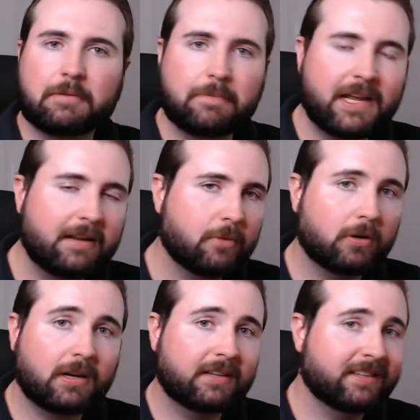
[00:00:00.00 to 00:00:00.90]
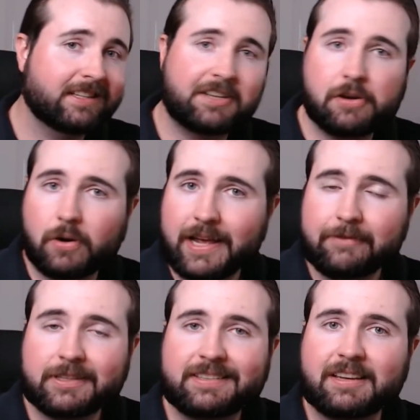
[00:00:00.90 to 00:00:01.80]
a medium organization, or
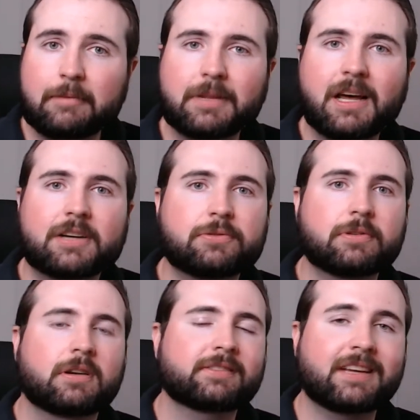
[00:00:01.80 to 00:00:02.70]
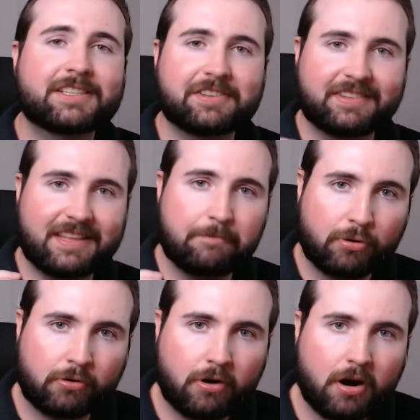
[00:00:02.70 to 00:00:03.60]
even some large organizations, the
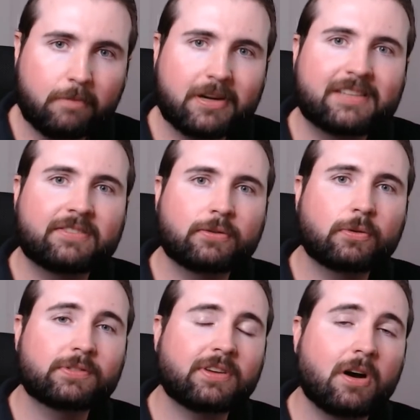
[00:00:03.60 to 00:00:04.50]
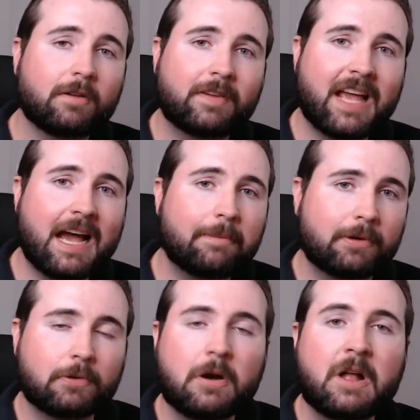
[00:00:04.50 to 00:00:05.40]
primary source of
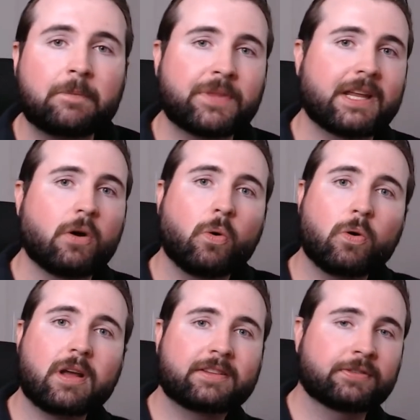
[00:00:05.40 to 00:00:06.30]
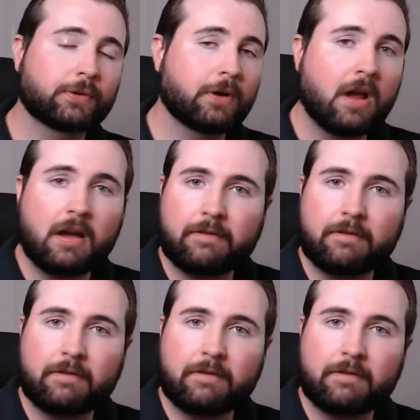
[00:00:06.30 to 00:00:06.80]
capital in order to